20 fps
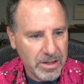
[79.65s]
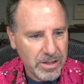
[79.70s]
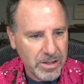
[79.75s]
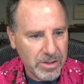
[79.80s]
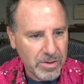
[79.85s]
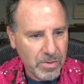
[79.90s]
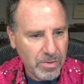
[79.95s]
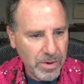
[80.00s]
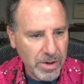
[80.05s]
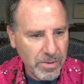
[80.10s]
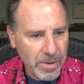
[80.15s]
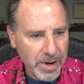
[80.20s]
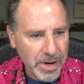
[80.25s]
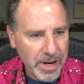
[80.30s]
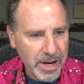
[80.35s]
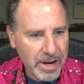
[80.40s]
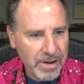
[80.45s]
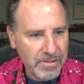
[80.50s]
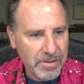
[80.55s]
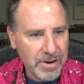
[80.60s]
So what do I
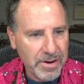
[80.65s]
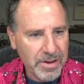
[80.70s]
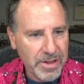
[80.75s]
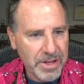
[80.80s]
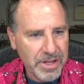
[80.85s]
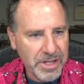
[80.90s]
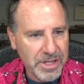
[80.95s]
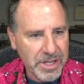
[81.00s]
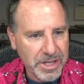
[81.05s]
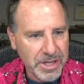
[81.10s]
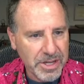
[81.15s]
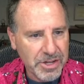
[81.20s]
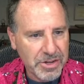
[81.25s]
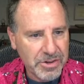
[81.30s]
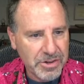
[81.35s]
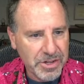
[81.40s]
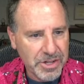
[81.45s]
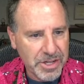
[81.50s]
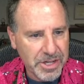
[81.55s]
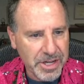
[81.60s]
have here that's
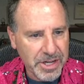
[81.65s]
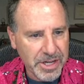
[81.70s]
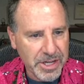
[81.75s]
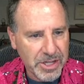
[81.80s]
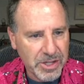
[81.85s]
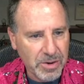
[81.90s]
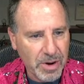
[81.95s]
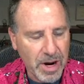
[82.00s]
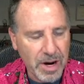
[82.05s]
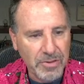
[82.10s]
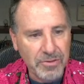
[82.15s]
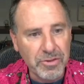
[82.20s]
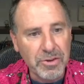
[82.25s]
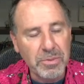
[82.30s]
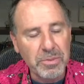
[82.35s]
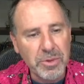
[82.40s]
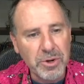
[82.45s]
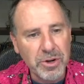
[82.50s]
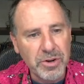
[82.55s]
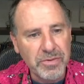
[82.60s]
interesting? So I've
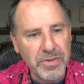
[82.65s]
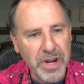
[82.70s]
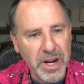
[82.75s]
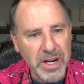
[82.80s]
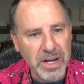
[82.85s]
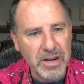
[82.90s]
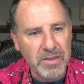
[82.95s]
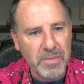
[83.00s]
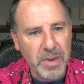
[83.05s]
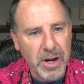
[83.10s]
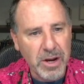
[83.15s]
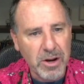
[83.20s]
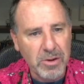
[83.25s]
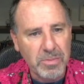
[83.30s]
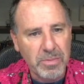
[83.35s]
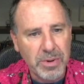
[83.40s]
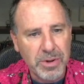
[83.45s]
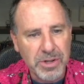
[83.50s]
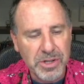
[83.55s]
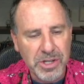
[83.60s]
removed any of my own
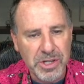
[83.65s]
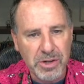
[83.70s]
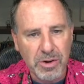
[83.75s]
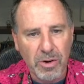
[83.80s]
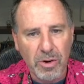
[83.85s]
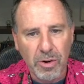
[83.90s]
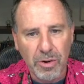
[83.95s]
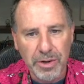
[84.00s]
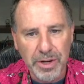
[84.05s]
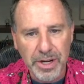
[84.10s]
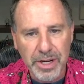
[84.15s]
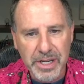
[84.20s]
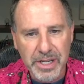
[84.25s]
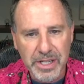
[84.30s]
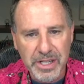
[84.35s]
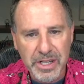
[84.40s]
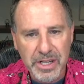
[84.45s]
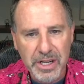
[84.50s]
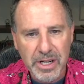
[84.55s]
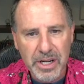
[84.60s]
personal
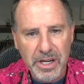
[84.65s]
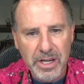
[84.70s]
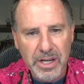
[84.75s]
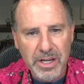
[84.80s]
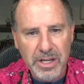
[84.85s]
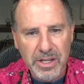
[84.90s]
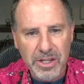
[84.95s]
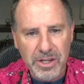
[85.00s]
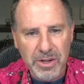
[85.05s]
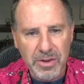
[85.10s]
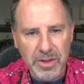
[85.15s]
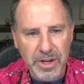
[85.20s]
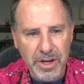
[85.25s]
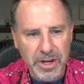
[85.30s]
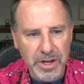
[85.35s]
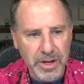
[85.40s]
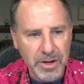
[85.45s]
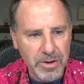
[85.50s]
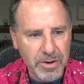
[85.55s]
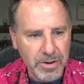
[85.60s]
holdings so
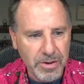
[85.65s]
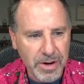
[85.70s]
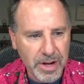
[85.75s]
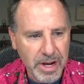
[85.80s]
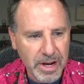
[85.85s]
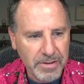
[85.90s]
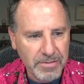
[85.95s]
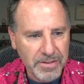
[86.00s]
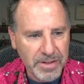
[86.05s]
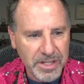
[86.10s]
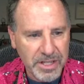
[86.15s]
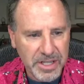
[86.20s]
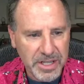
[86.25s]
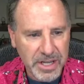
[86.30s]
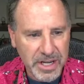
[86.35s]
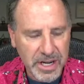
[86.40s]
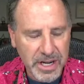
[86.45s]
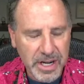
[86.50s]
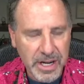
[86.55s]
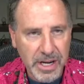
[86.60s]
that you don't have to
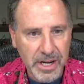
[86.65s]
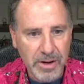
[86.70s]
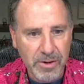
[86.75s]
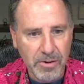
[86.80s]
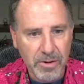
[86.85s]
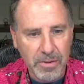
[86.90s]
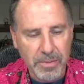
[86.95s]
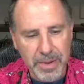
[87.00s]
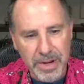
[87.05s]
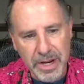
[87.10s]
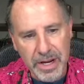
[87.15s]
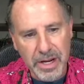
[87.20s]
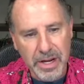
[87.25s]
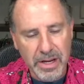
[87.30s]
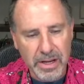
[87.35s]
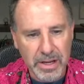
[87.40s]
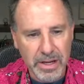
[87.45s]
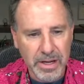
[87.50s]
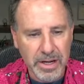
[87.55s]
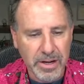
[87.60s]
see or be,
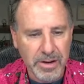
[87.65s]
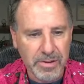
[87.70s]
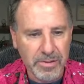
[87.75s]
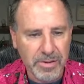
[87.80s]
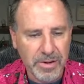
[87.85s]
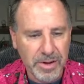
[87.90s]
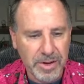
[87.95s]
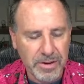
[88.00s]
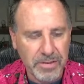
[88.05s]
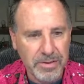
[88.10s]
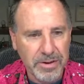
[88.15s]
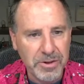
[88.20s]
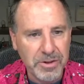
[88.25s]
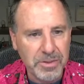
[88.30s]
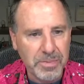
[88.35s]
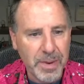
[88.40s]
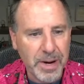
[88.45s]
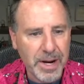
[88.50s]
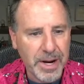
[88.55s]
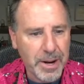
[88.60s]

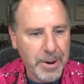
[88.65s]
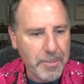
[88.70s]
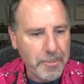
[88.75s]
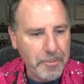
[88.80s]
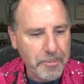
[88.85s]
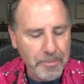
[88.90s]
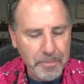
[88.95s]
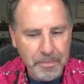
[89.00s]
confused by it.